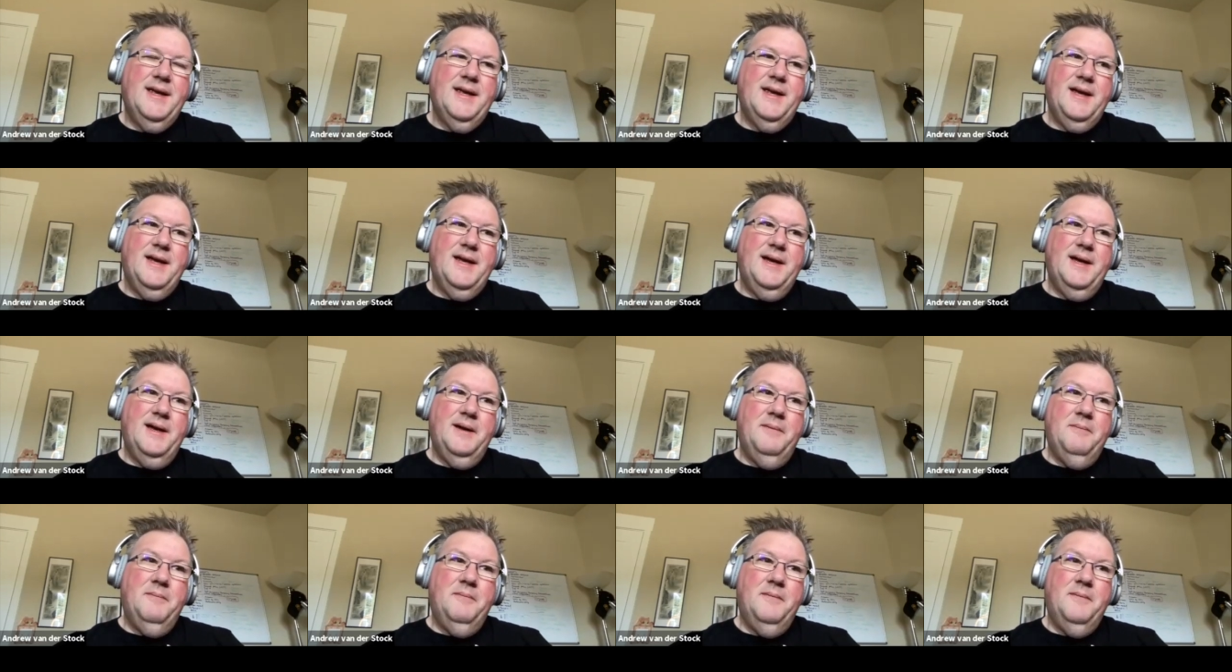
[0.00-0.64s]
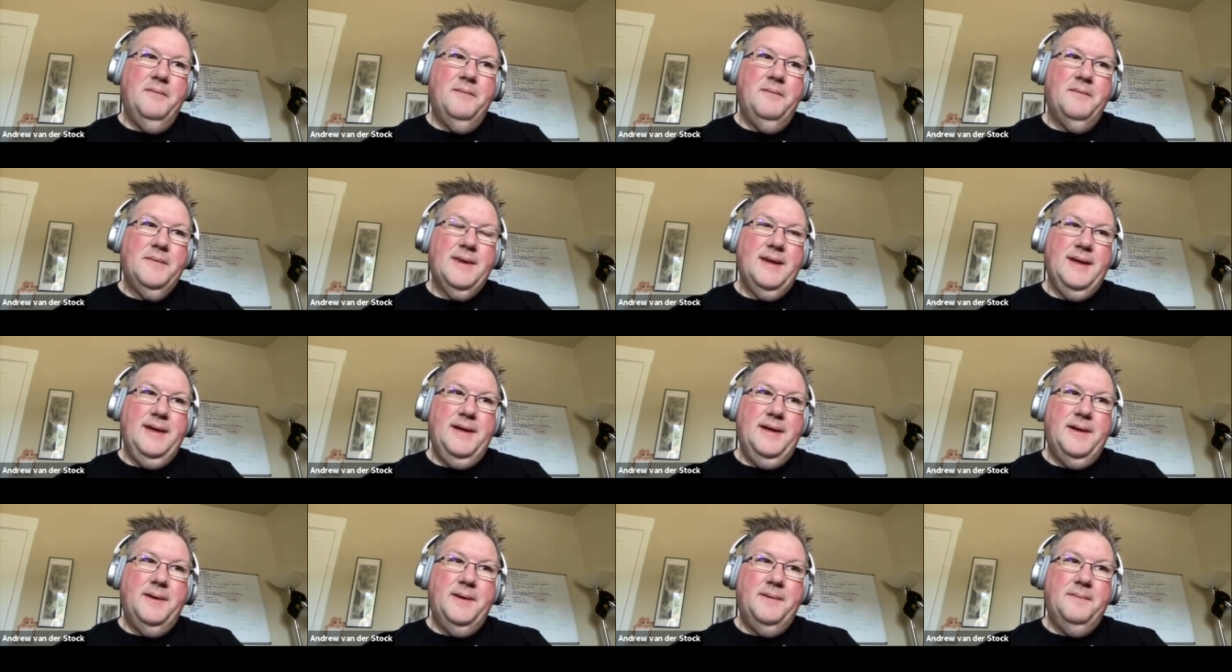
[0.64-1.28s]
Um,
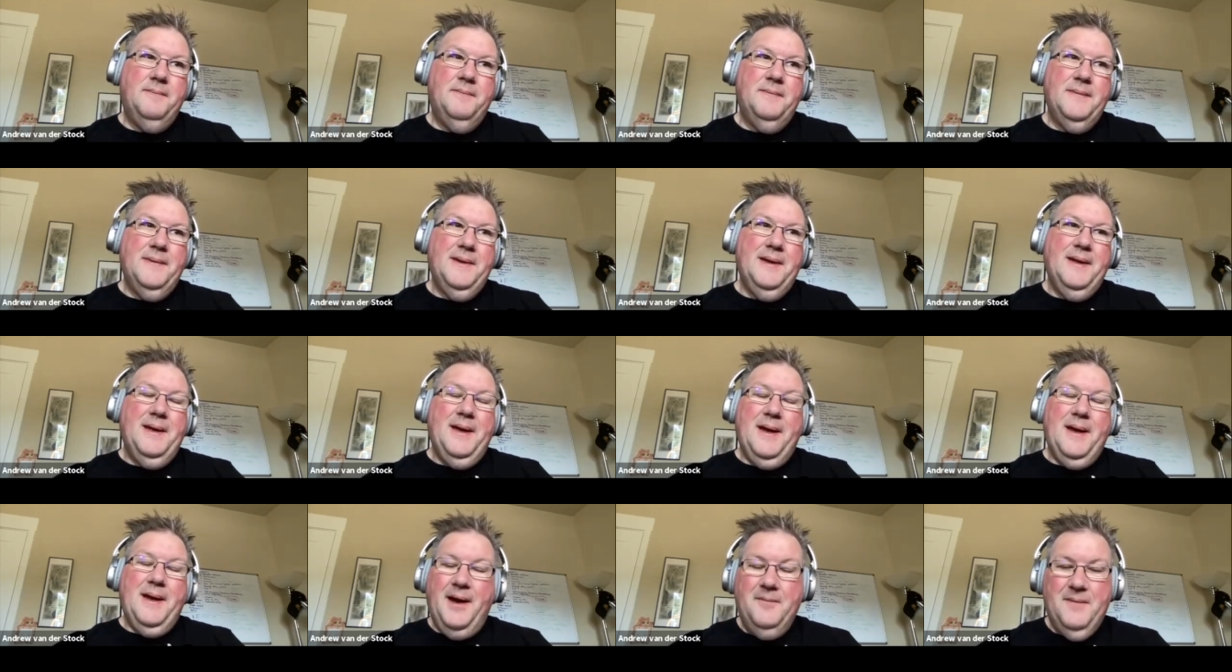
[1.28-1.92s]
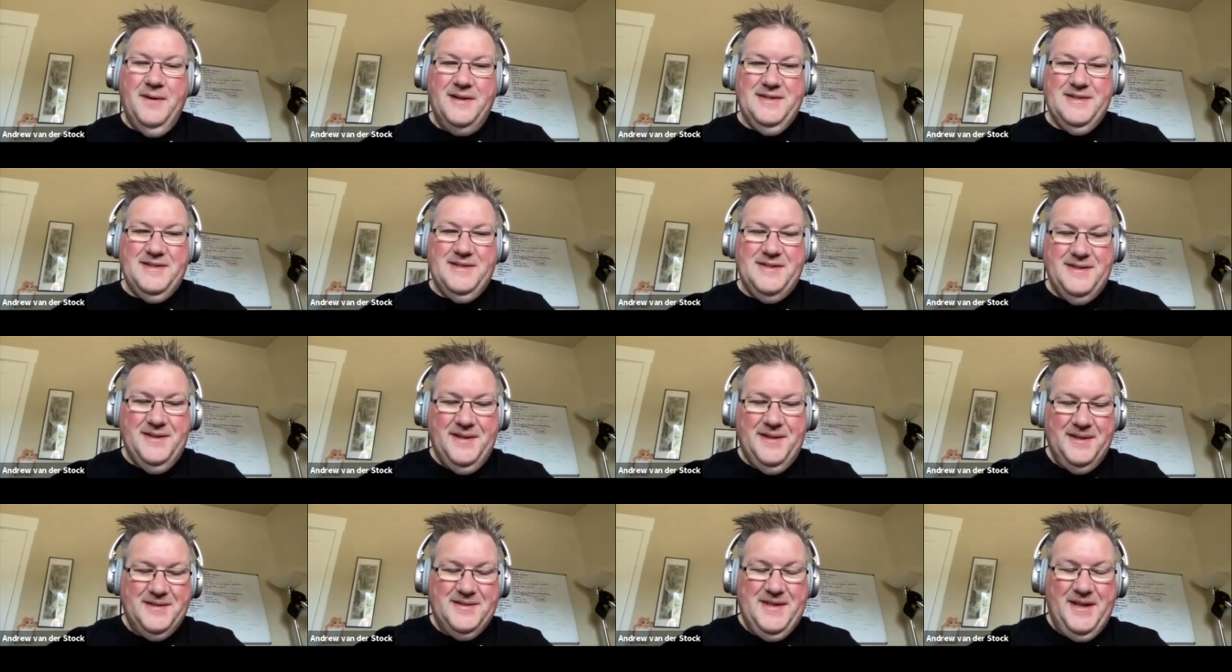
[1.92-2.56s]
you know, I once
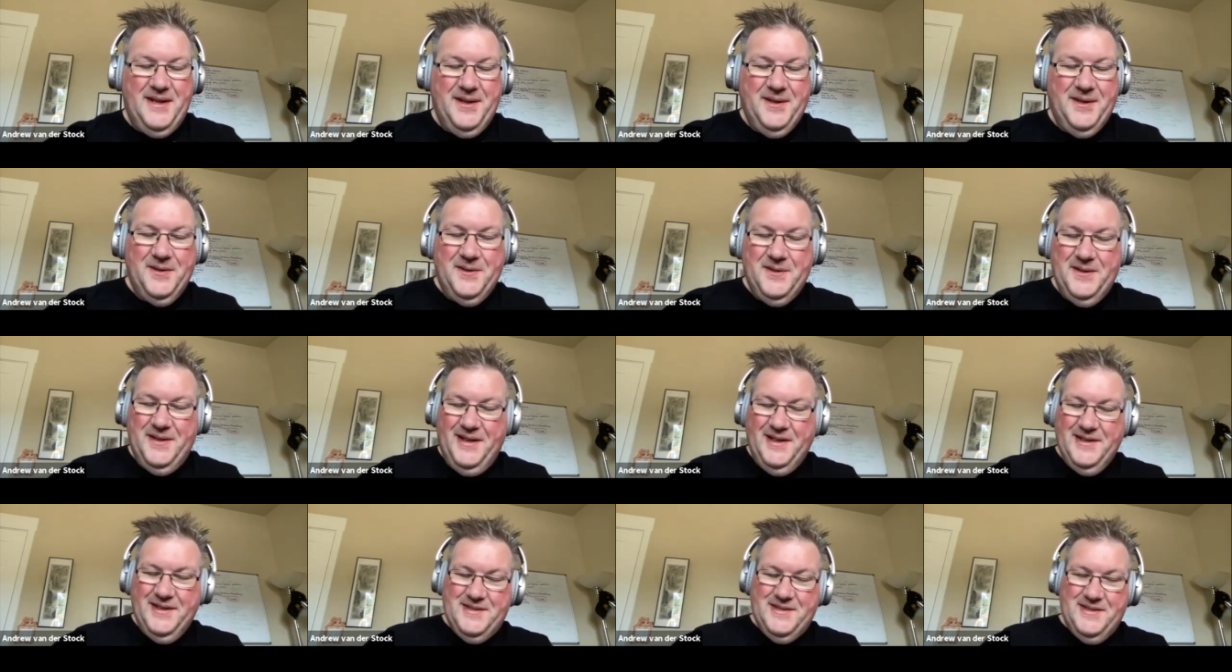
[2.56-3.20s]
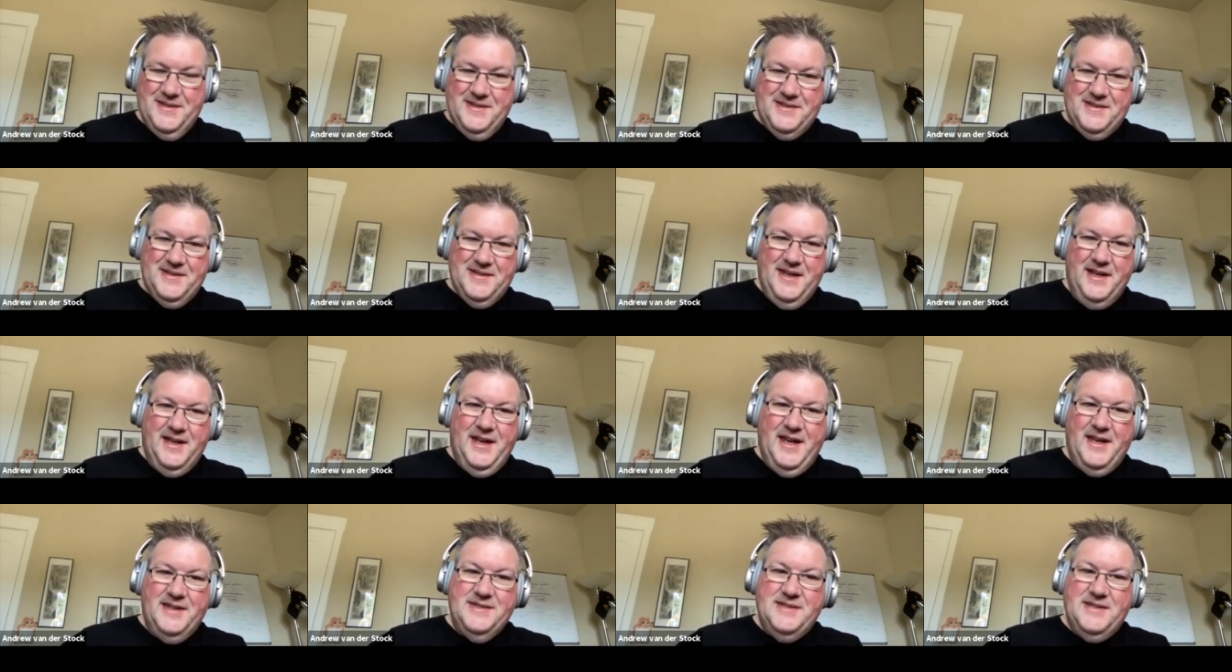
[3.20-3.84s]
did a static code analysis and
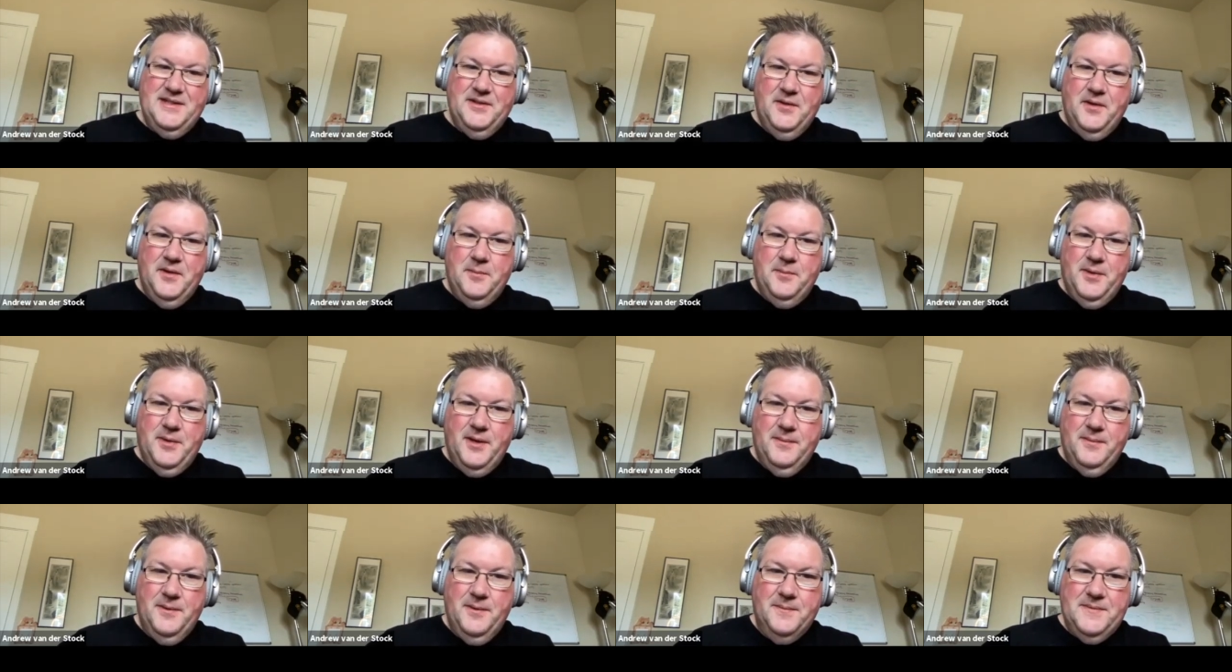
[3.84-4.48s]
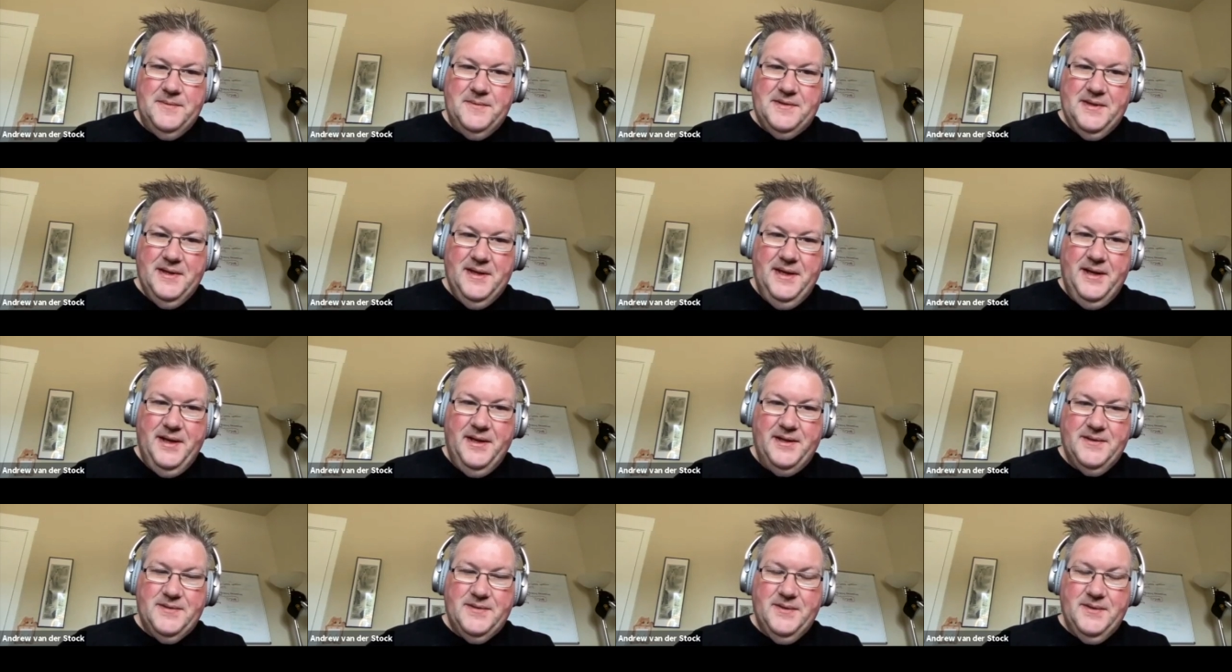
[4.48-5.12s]
it had zero problems. And
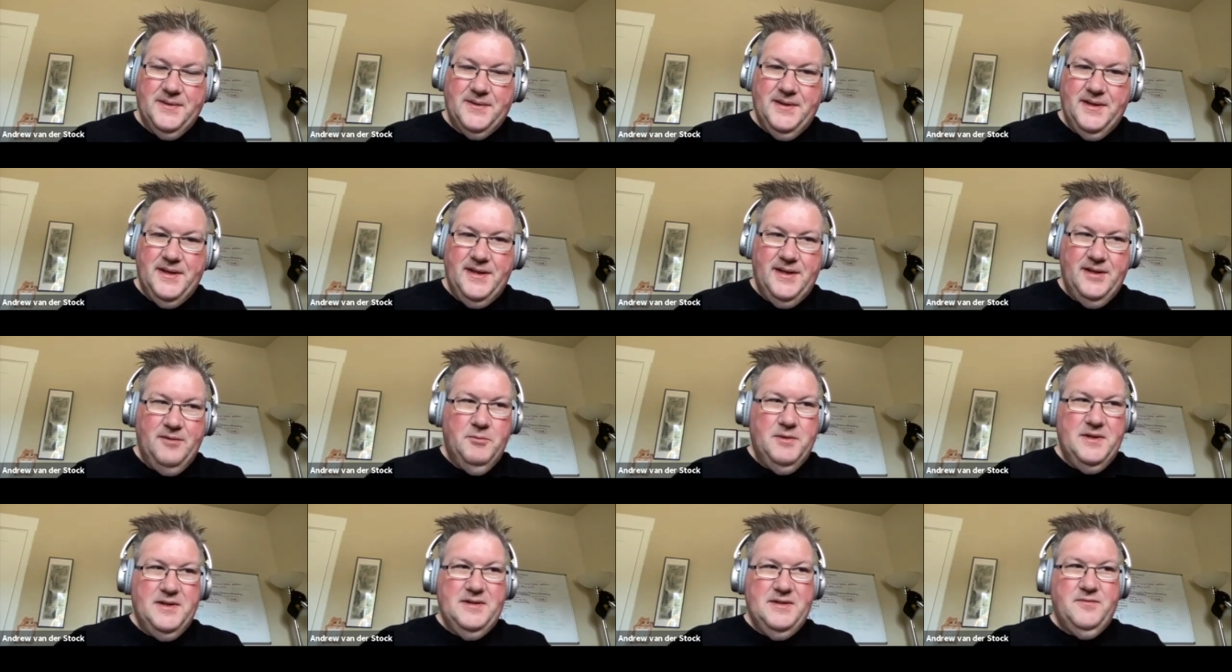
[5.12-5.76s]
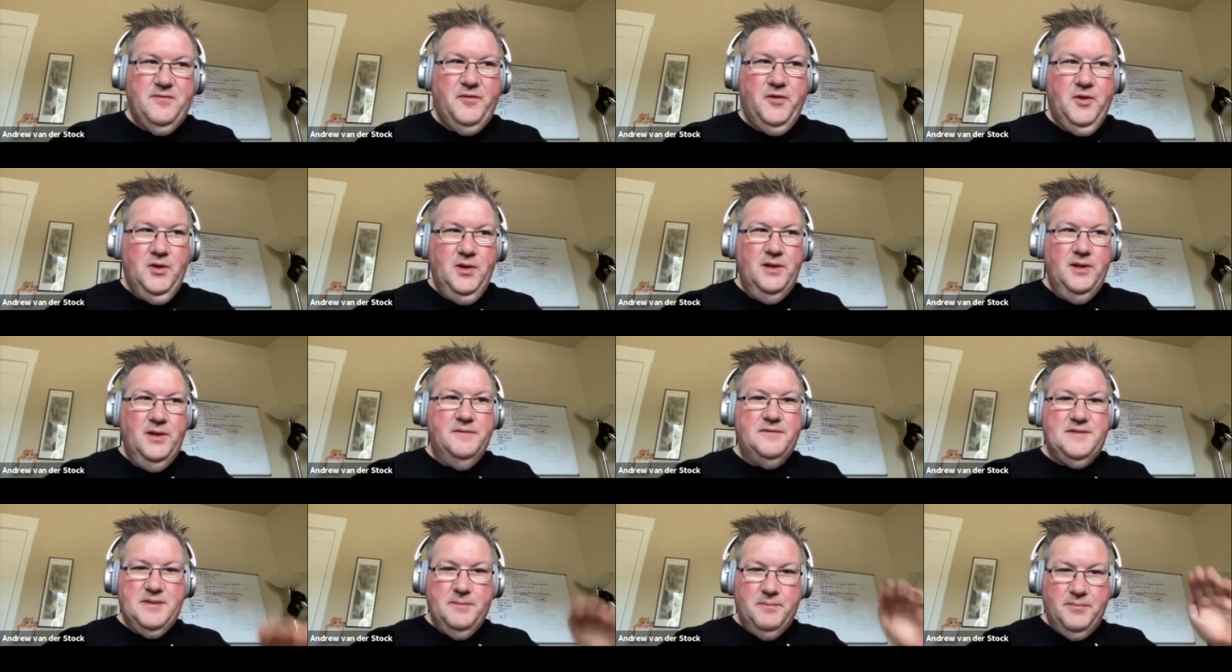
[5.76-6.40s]
I just looked at it; it was full
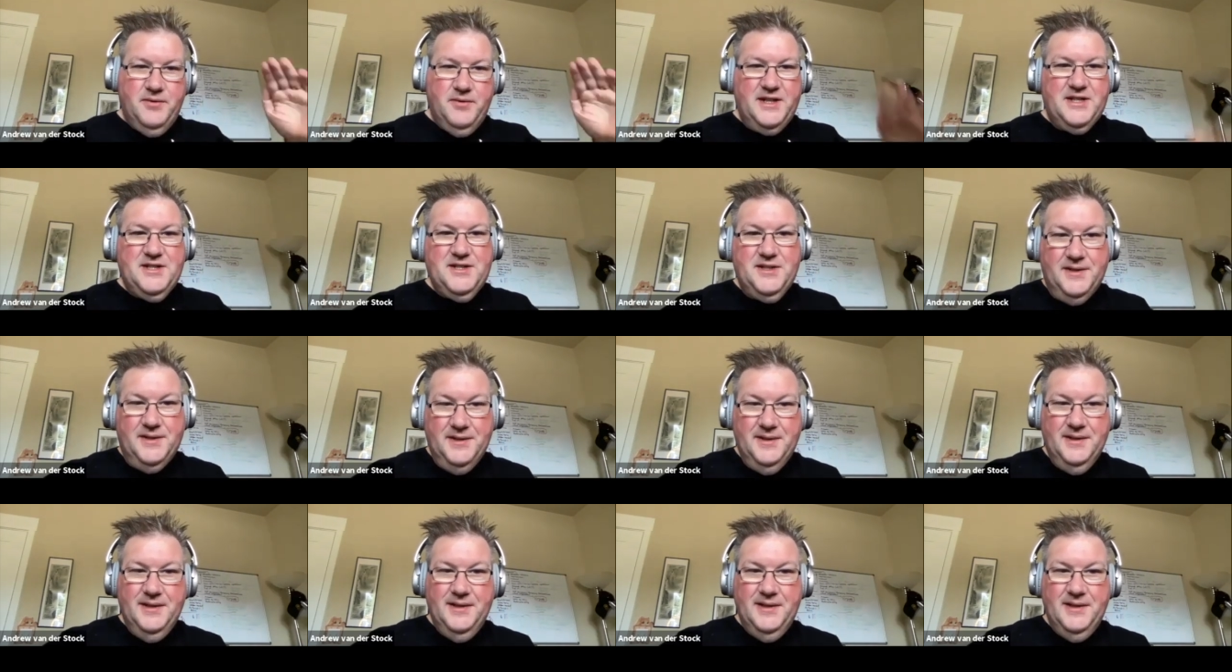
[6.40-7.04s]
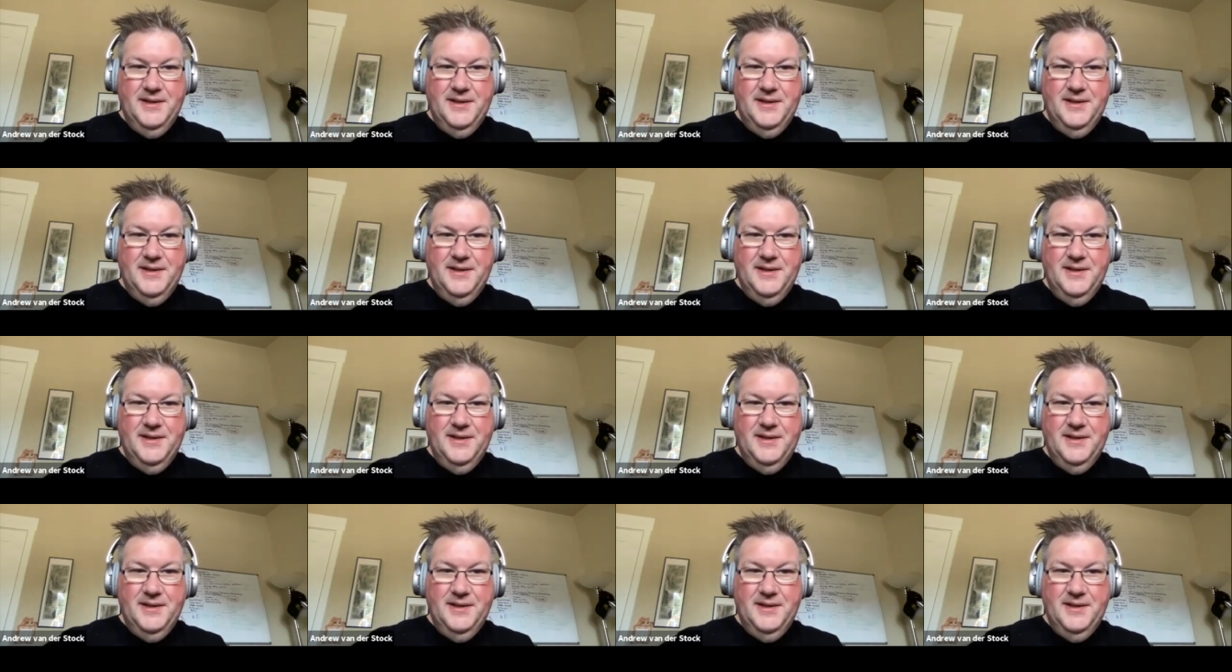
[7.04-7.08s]
of suppression.